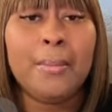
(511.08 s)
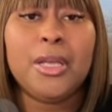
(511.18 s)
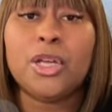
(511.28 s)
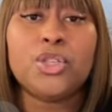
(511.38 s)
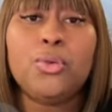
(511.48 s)

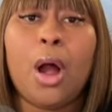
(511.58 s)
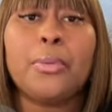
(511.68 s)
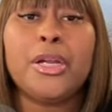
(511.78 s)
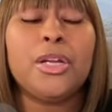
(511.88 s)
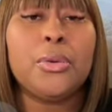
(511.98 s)
because you
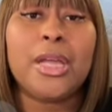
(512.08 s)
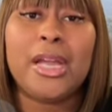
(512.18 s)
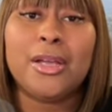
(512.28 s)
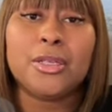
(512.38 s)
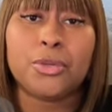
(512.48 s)
already know the
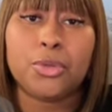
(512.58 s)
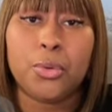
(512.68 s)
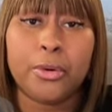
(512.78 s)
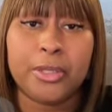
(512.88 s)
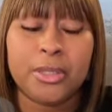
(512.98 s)
answer,
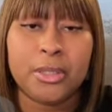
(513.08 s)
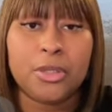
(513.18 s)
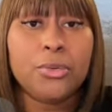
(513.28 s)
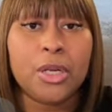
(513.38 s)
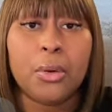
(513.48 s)
Taurus.
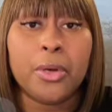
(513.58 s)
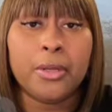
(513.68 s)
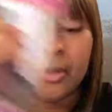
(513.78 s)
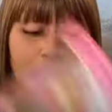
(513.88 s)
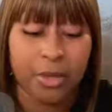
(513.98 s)
You know
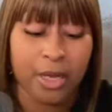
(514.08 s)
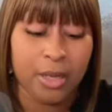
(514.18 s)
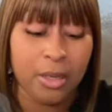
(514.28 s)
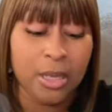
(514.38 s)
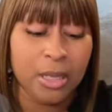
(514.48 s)
it,
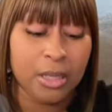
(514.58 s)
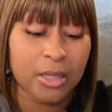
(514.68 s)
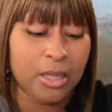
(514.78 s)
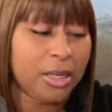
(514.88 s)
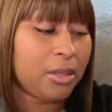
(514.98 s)
okay?
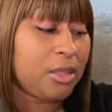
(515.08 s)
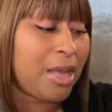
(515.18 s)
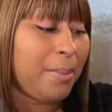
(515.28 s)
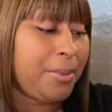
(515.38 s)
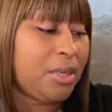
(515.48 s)
And then at the
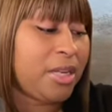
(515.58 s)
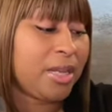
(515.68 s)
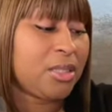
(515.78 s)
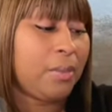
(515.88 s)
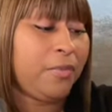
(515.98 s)
top of the
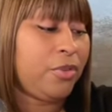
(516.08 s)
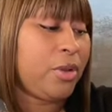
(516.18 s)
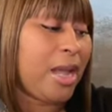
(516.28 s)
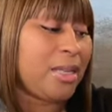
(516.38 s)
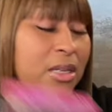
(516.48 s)
deck, some of
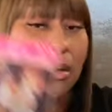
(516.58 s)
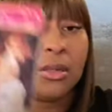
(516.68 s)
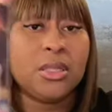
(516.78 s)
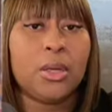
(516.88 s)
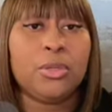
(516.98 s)
you guys are
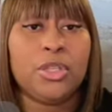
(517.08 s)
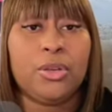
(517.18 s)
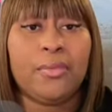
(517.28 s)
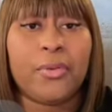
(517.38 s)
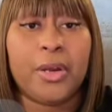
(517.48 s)

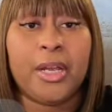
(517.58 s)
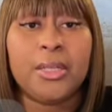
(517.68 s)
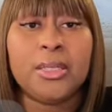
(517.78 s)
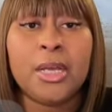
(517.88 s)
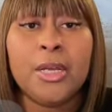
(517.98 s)
consulting your
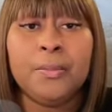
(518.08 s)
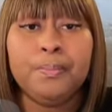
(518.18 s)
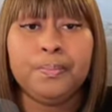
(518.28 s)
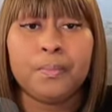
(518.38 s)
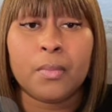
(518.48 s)
friends.
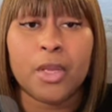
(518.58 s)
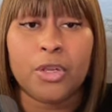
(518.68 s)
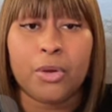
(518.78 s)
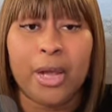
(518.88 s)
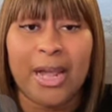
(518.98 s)

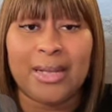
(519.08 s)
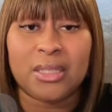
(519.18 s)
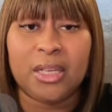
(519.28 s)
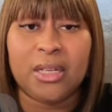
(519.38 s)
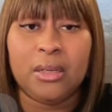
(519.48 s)
You're
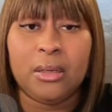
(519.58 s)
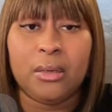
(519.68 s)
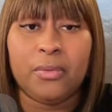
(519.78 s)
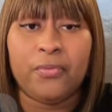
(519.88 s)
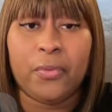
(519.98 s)
asking
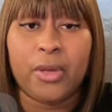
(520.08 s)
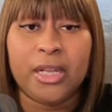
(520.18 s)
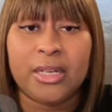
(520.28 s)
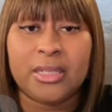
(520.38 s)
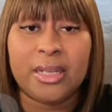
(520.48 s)
for
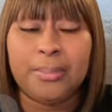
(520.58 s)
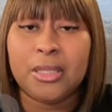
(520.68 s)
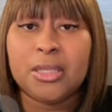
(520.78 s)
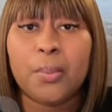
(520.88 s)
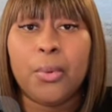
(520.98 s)
and
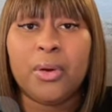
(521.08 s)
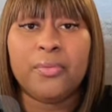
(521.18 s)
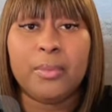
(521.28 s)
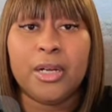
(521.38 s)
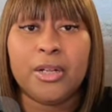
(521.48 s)
accepting
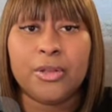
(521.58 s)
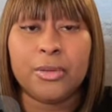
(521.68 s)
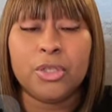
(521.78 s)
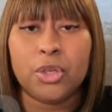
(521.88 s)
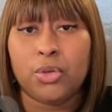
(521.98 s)
support from
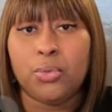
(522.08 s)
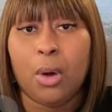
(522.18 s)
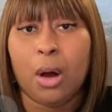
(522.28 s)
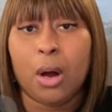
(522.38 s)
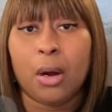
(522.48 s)
others. You
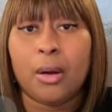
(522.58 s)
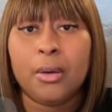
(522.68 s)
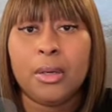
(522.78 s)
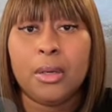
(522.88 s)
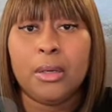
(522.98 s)
are